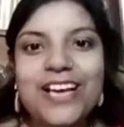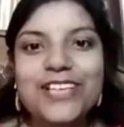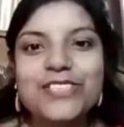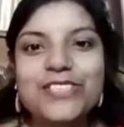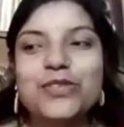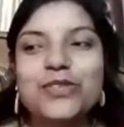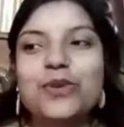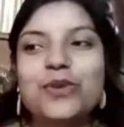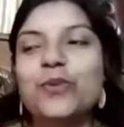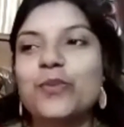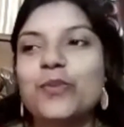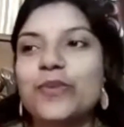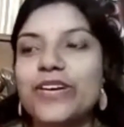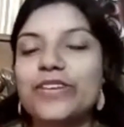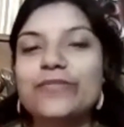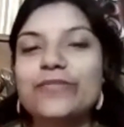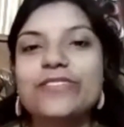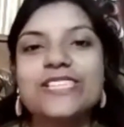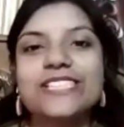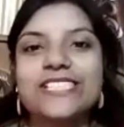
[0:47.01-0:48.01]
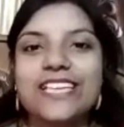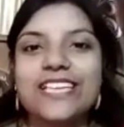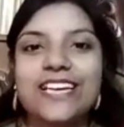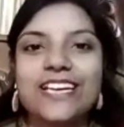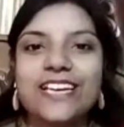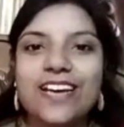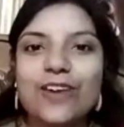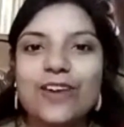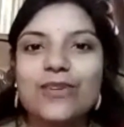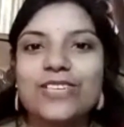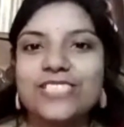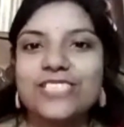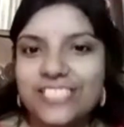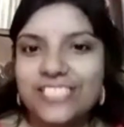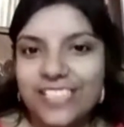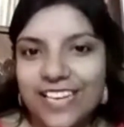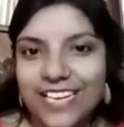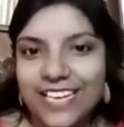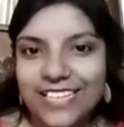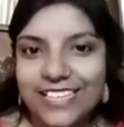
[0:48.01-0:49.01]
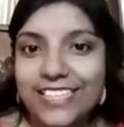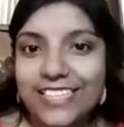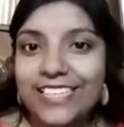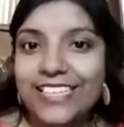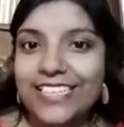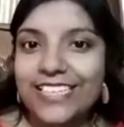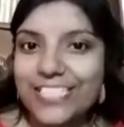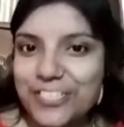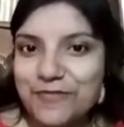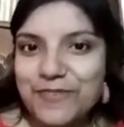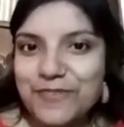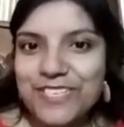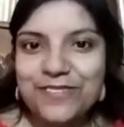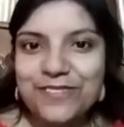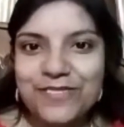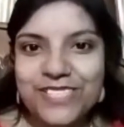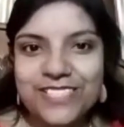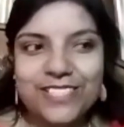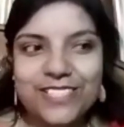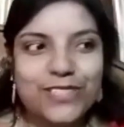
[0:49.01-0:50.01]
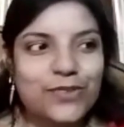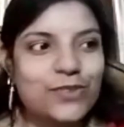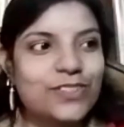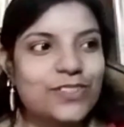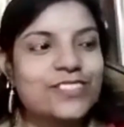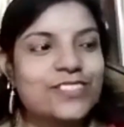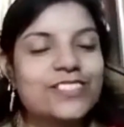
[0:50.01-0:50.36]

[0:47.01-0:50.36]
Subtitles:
So when we send our child in English medium school,